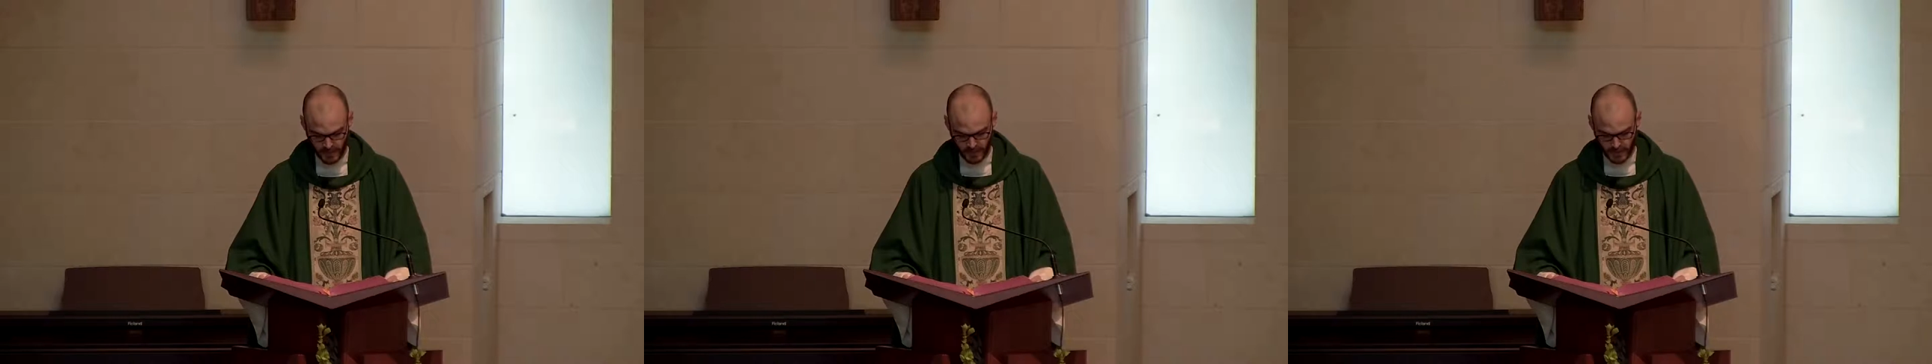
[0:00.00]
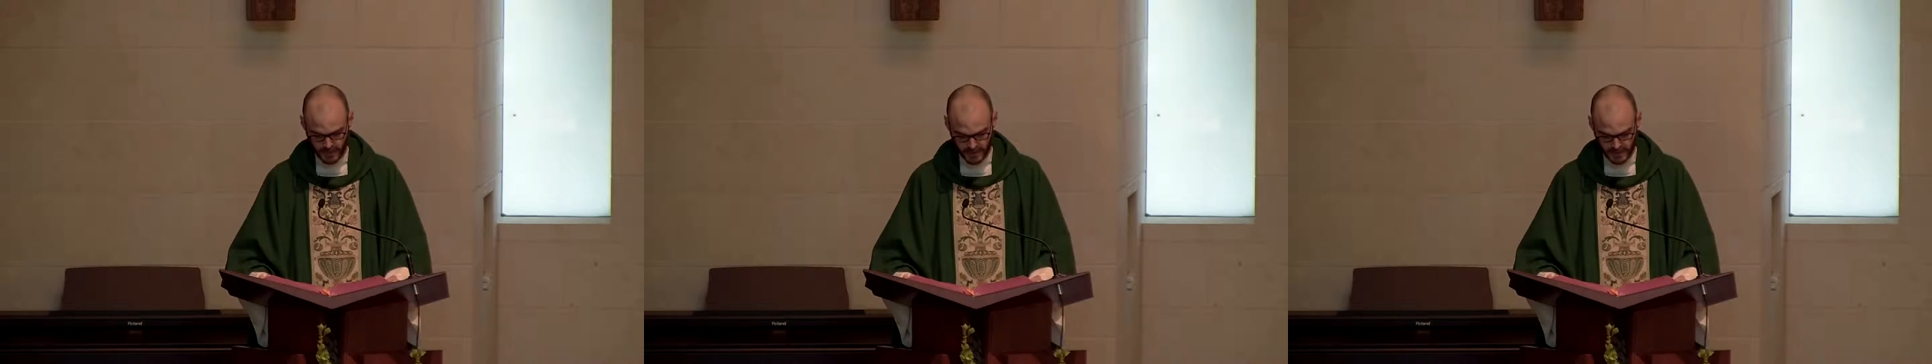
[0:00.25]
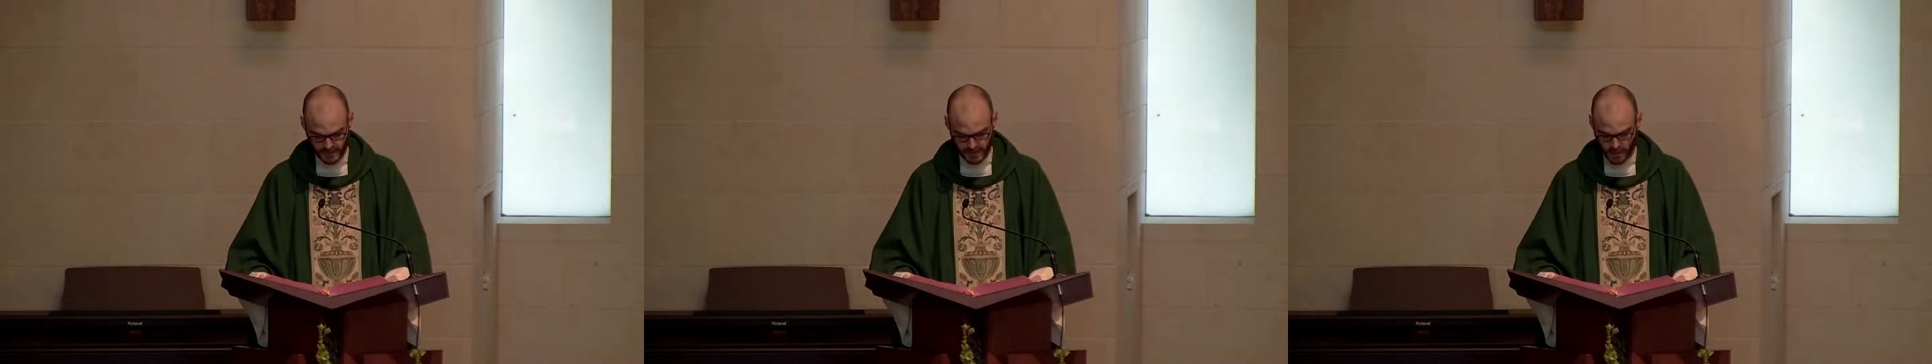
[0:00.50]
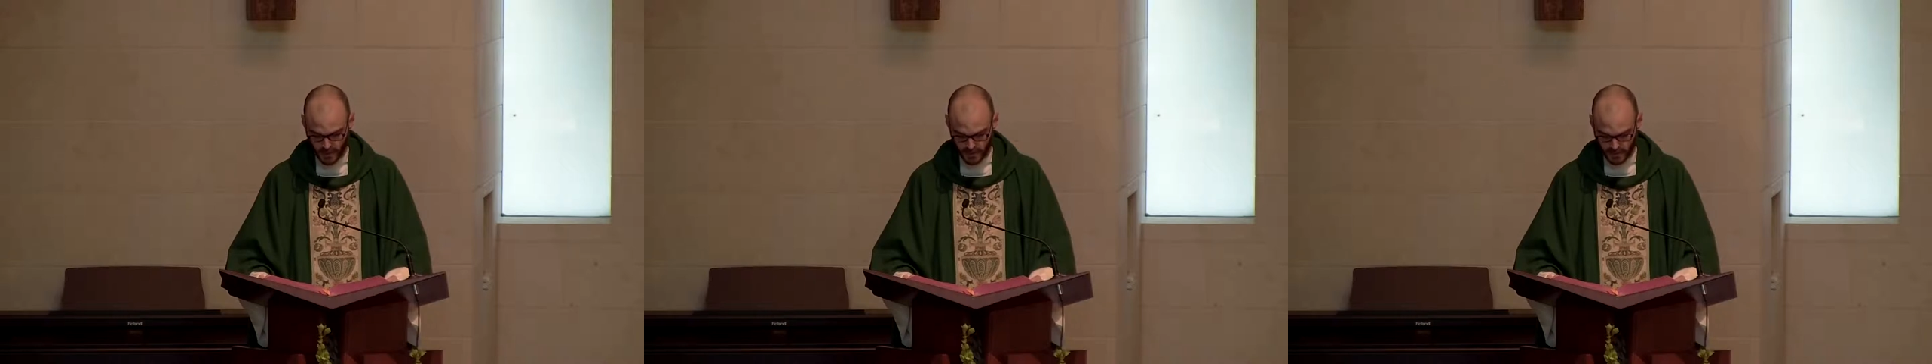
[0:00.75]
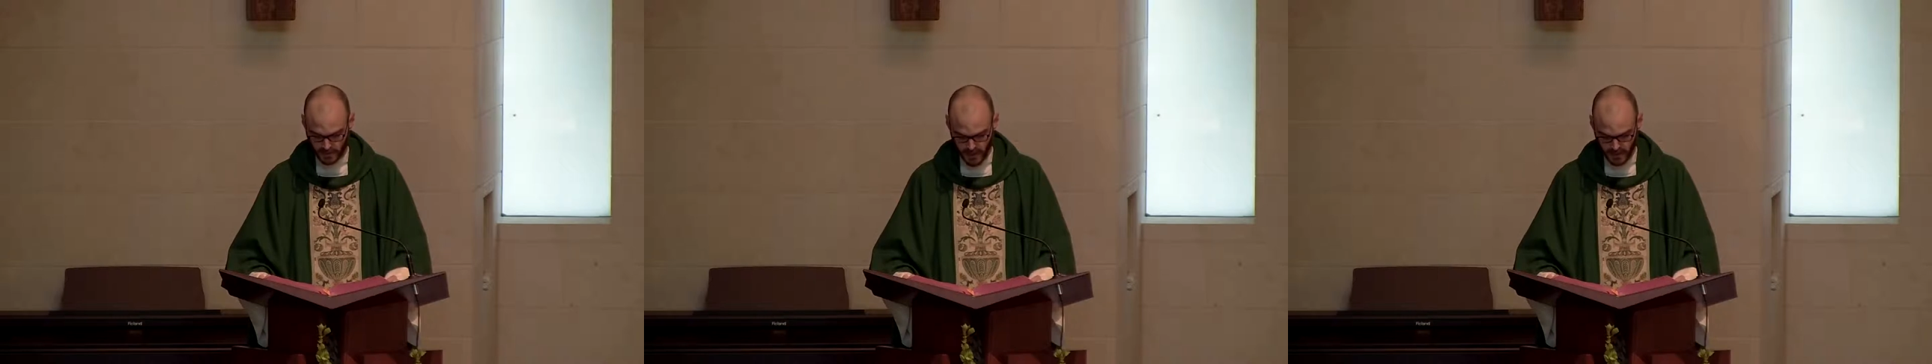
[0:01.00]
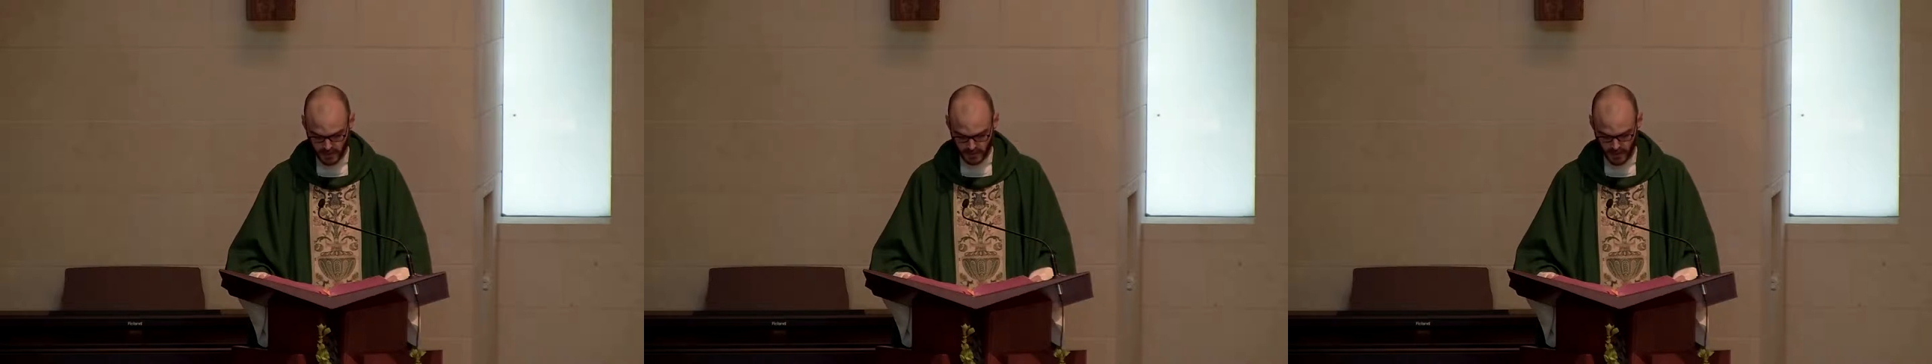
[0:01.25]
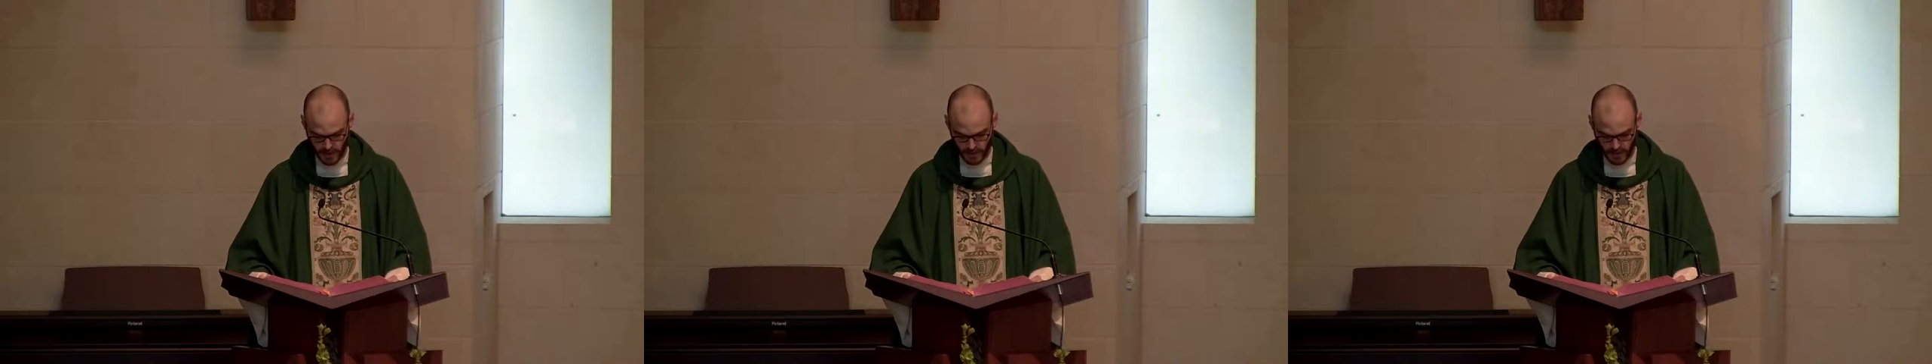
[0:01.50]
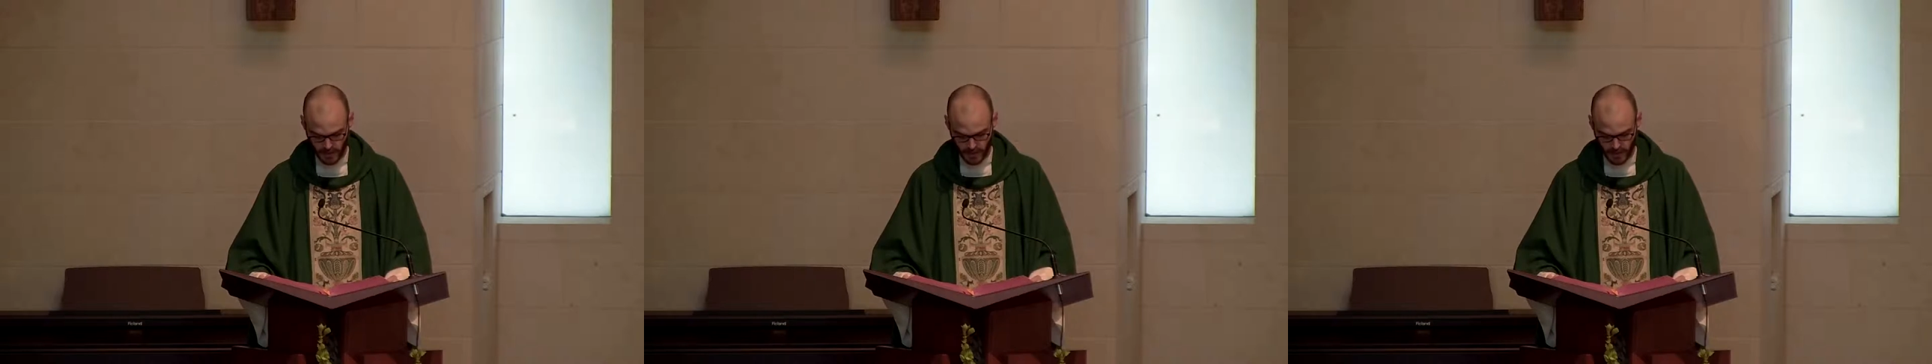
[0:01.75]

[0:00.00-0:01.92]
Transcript: because you are a demanding man